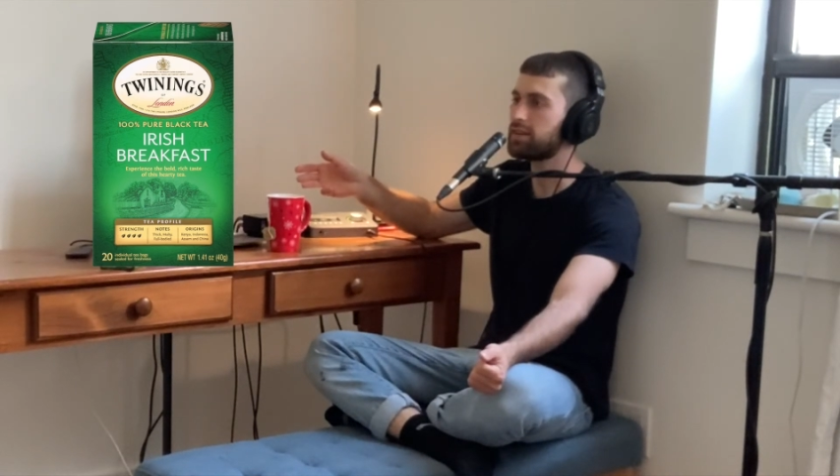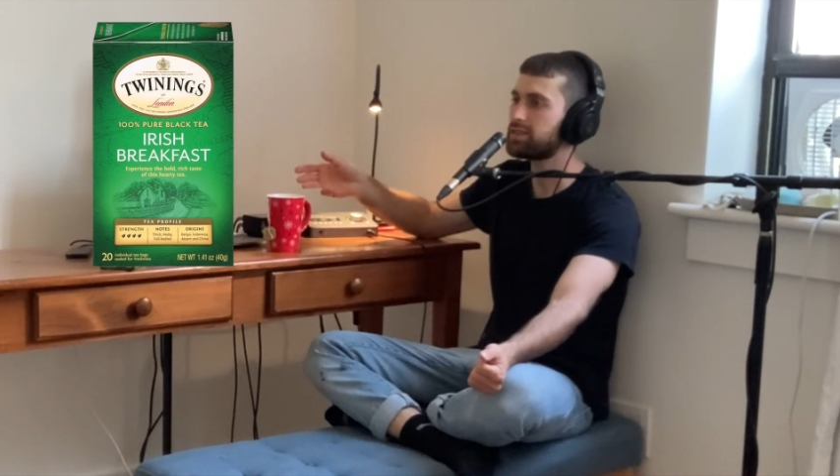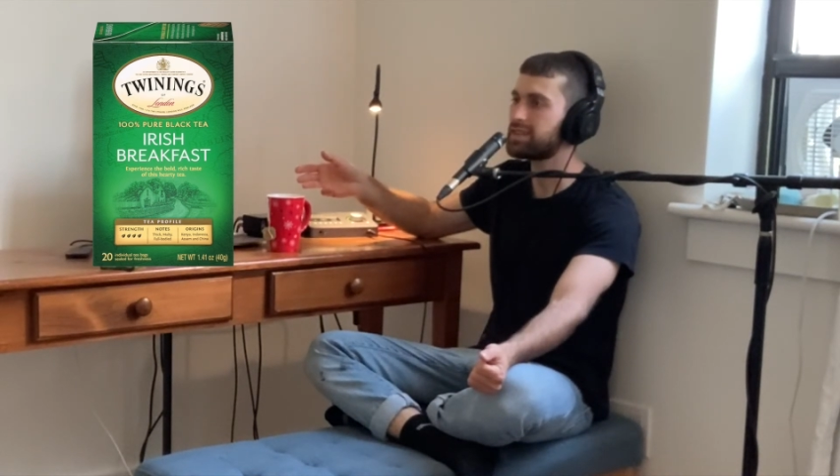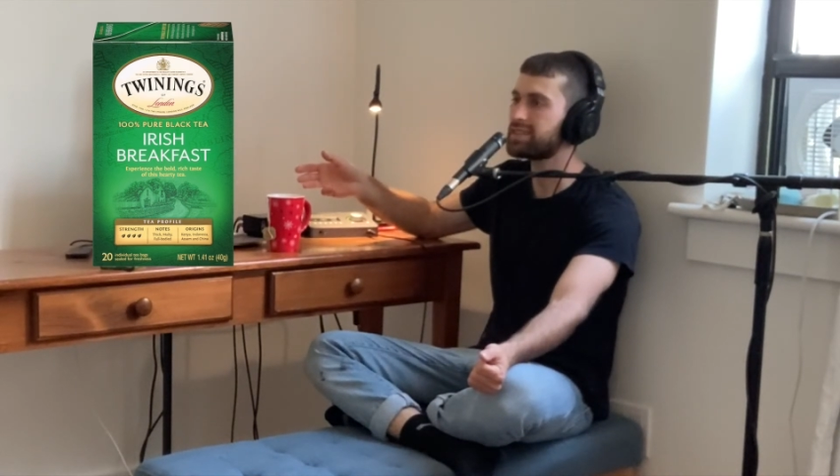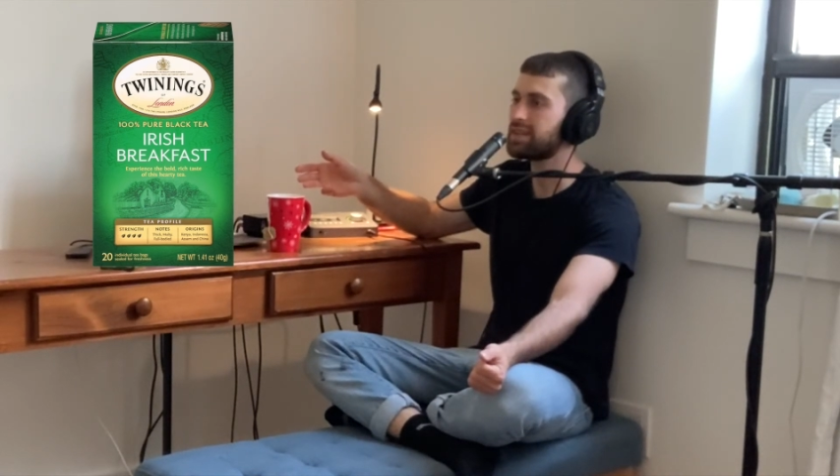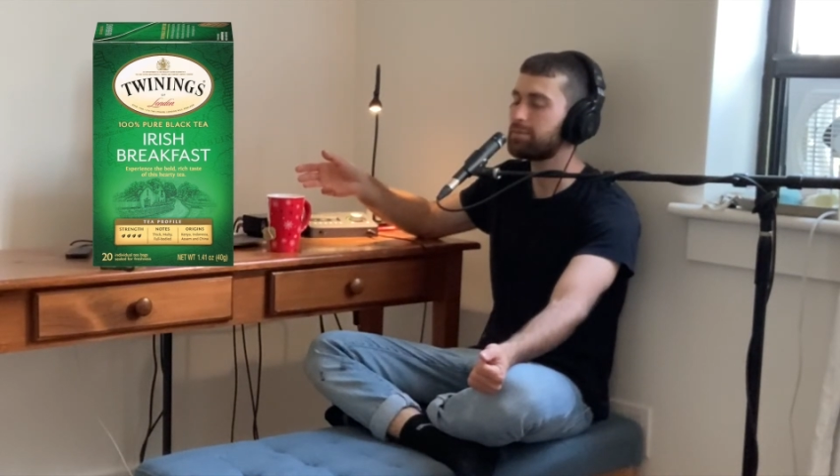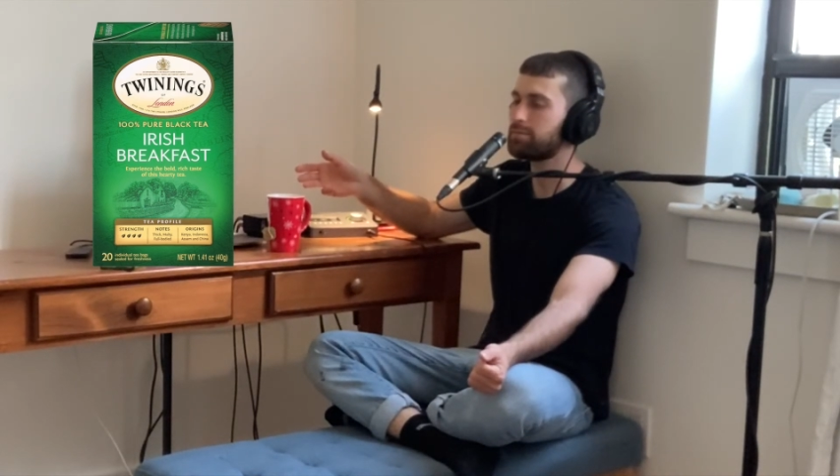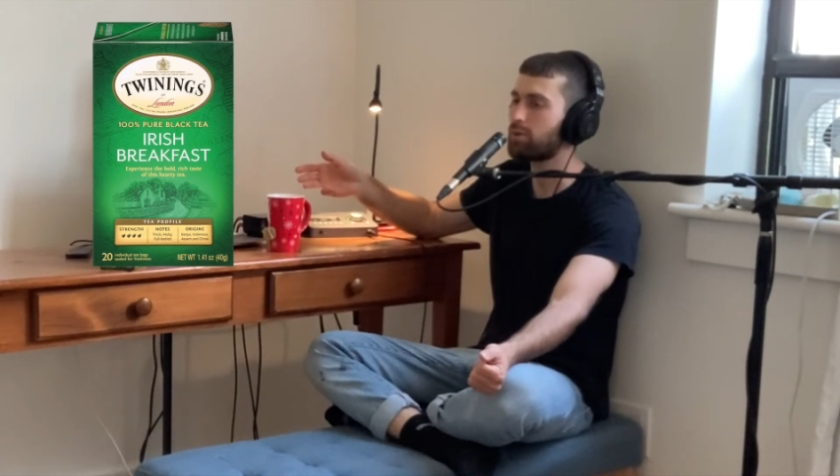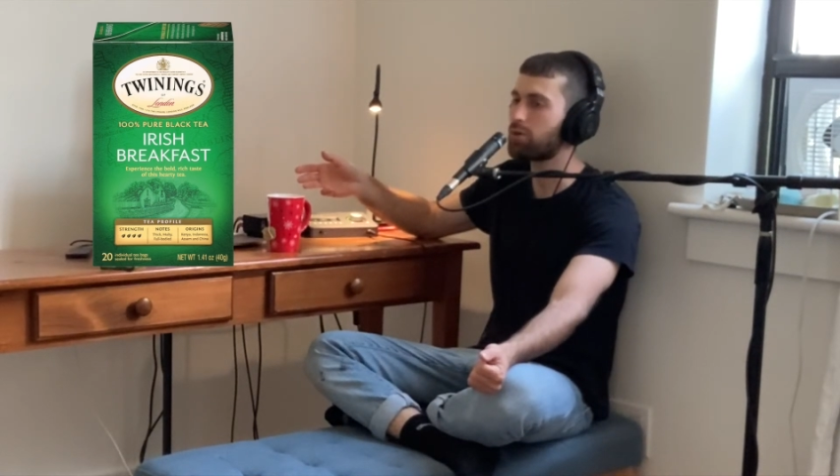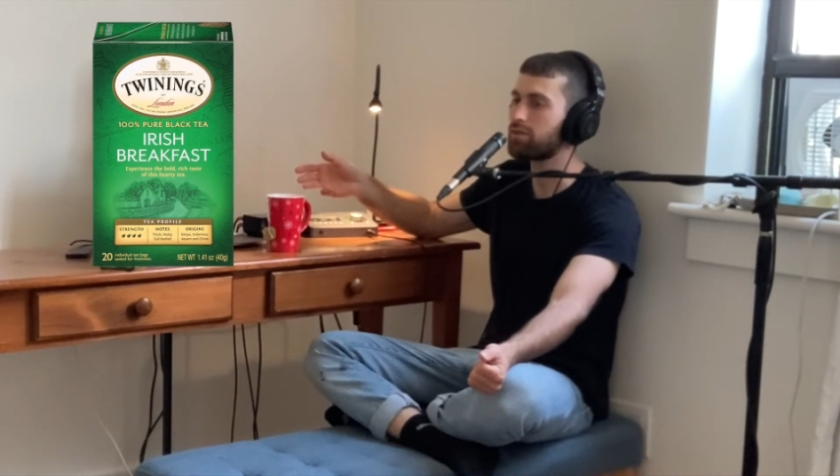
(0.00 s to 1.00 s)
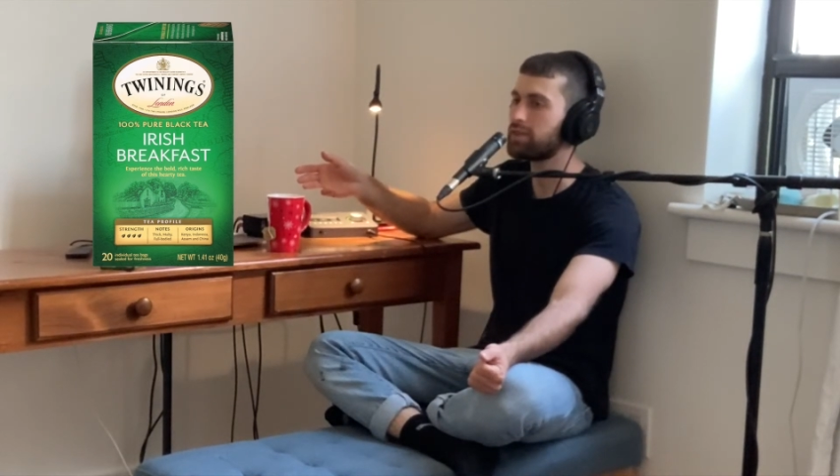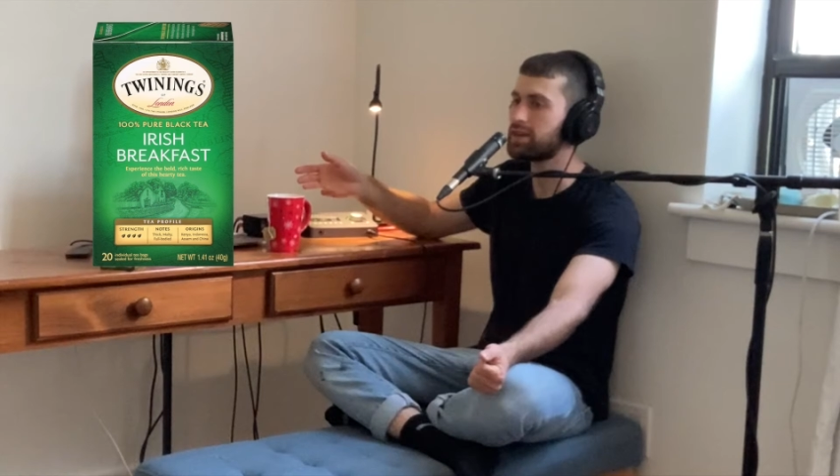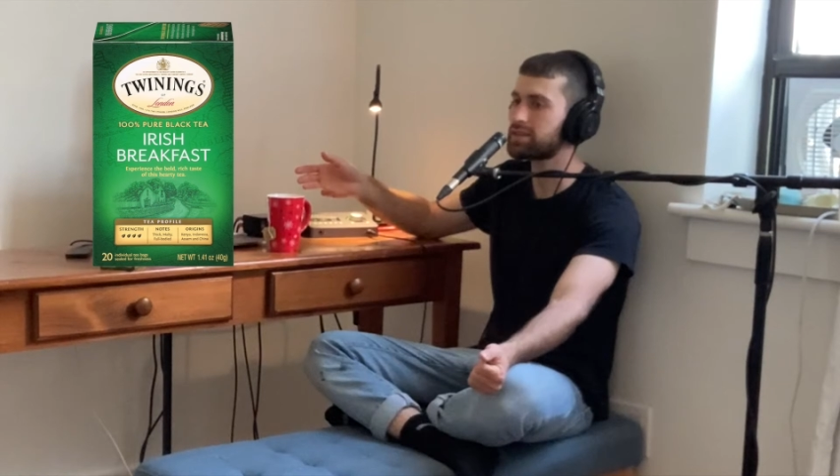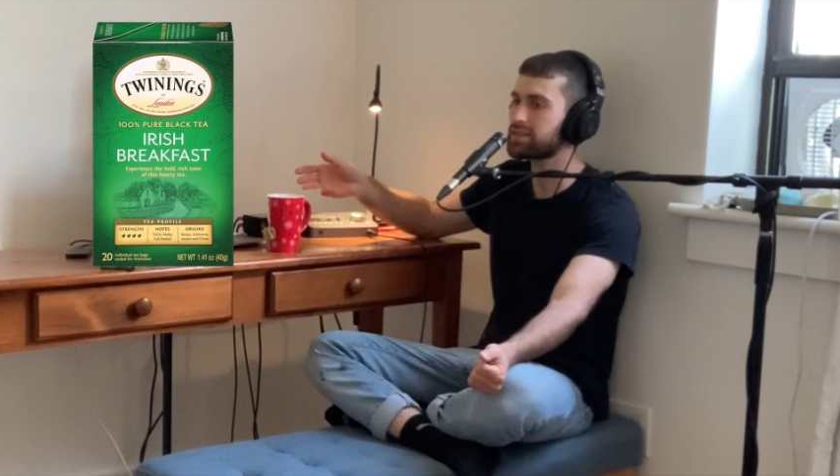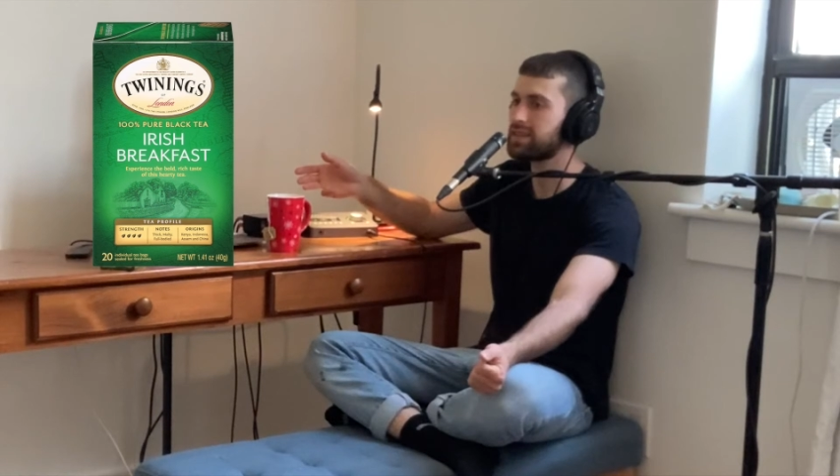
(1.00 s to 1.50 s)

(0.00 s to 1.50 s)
to sip more of this.